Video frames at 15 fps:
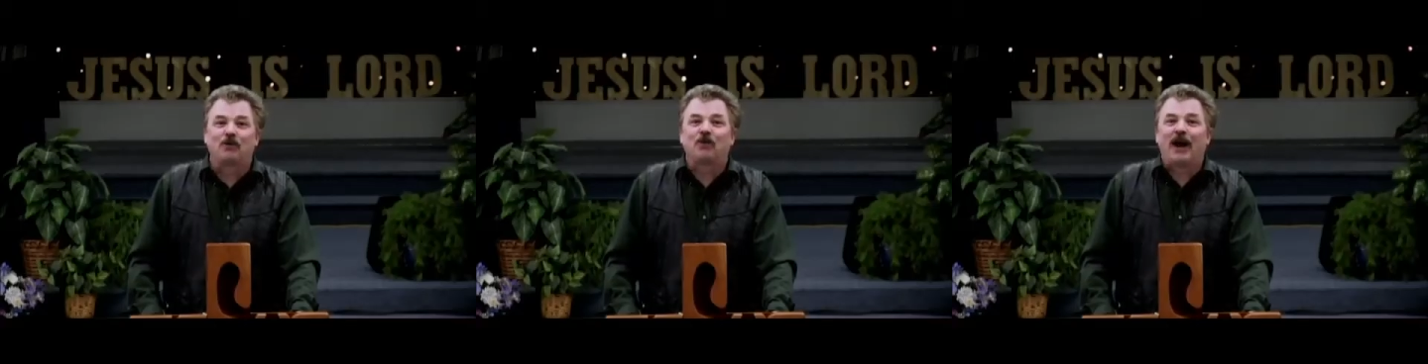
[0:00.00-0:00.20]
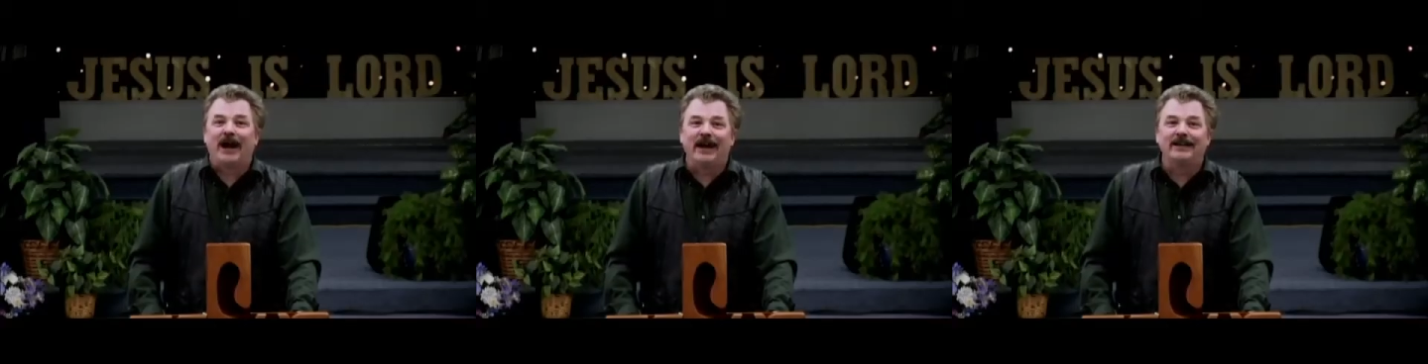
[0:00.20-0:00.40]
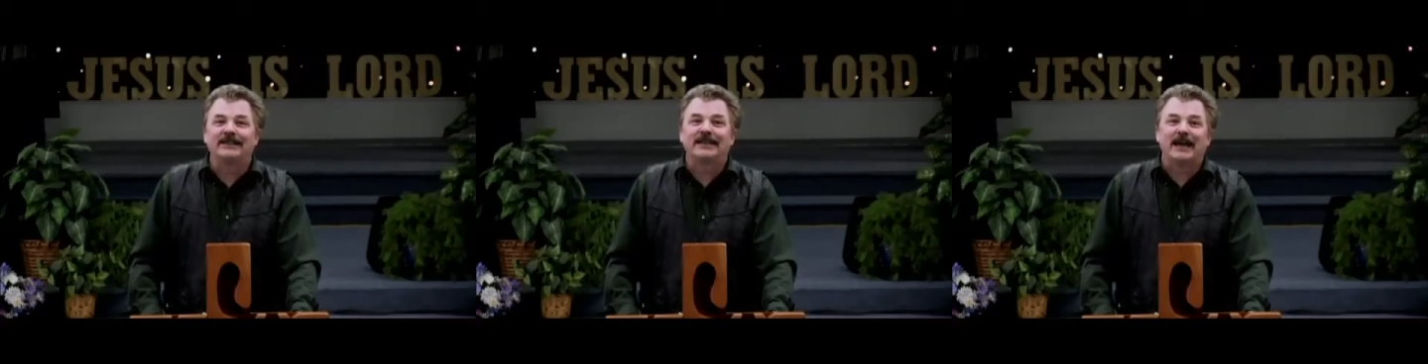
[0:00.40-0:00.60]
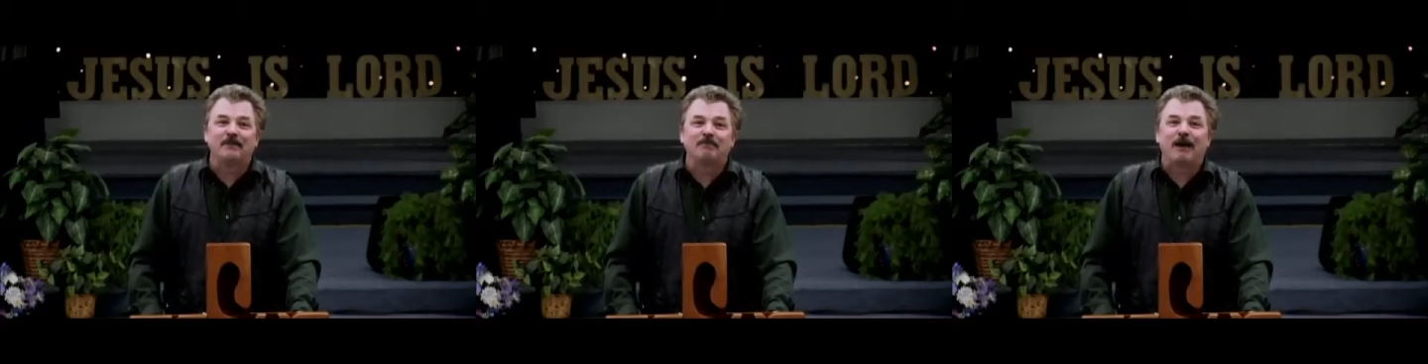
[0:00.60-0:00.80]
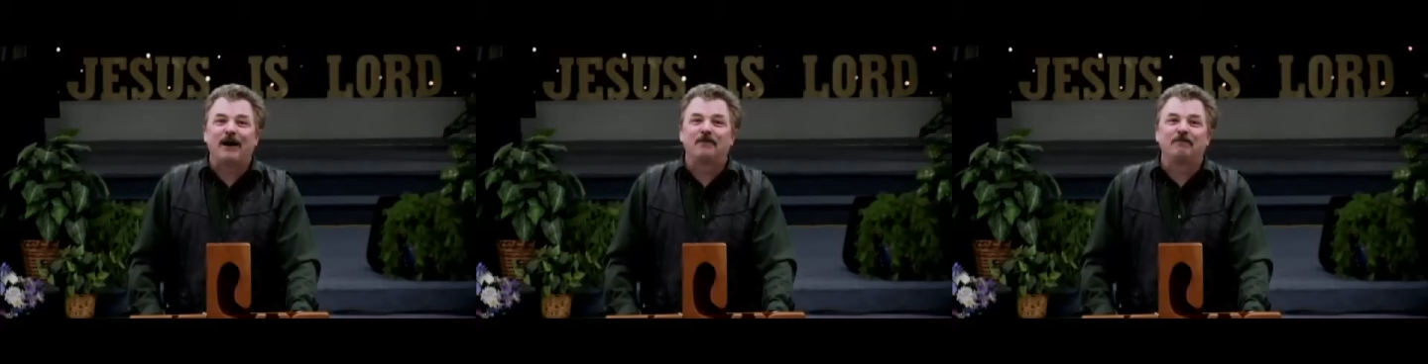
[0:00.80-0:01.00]
right,
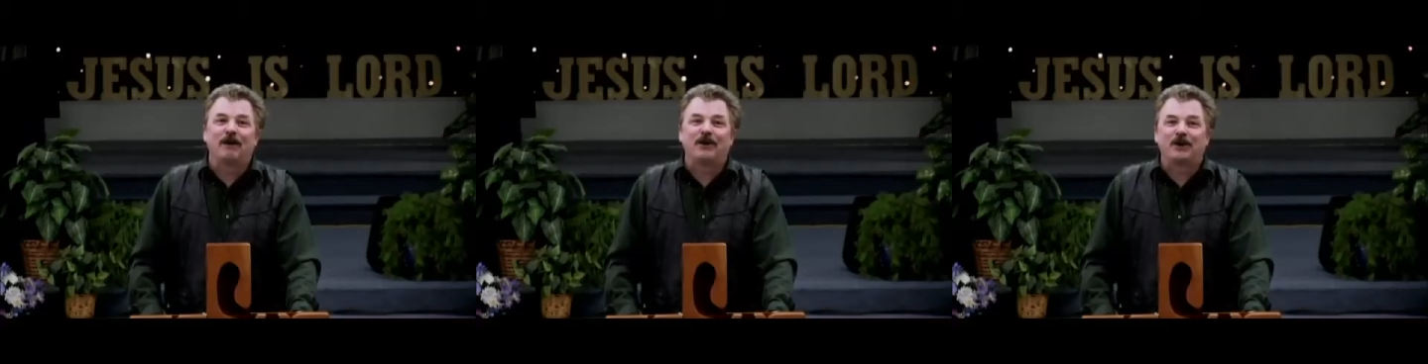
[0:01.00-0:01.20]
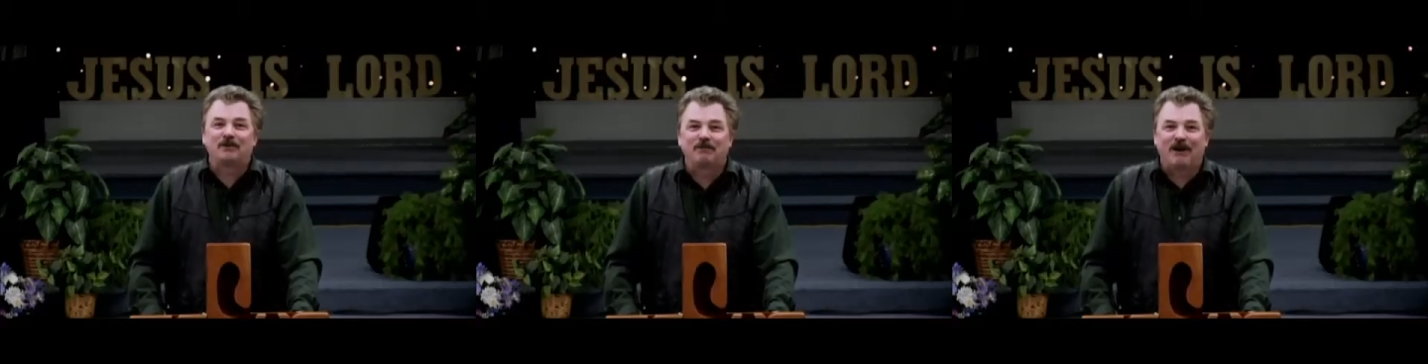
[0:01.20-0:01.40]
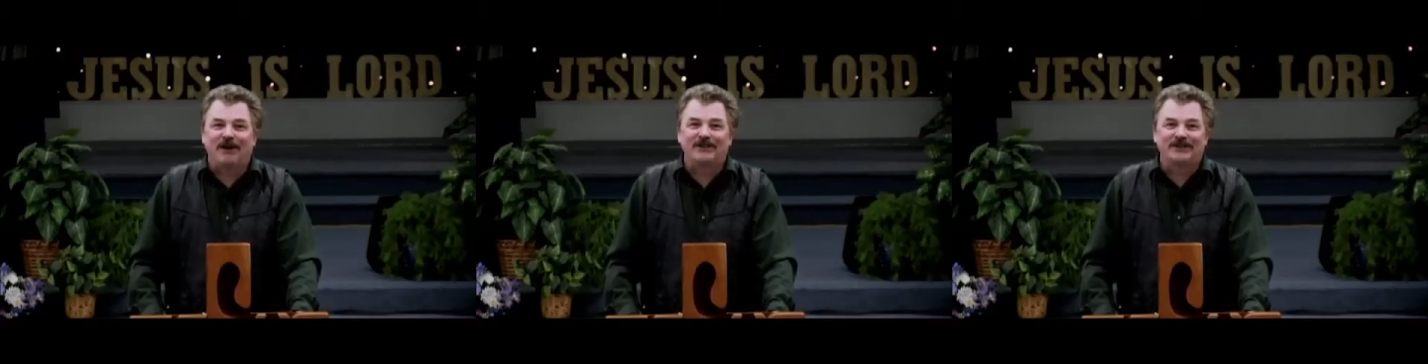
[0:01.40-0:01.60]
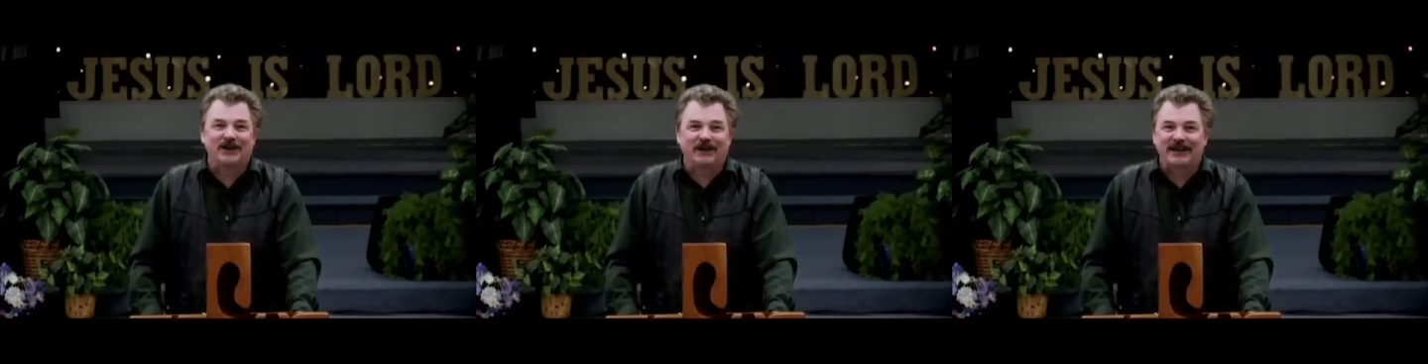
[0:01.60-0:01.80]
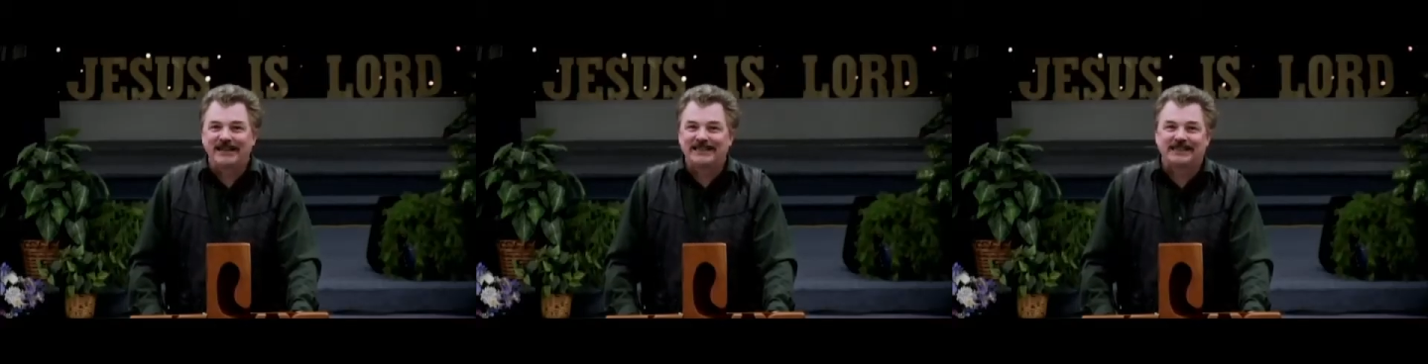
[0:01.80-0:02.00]
10-pound butterball turkey,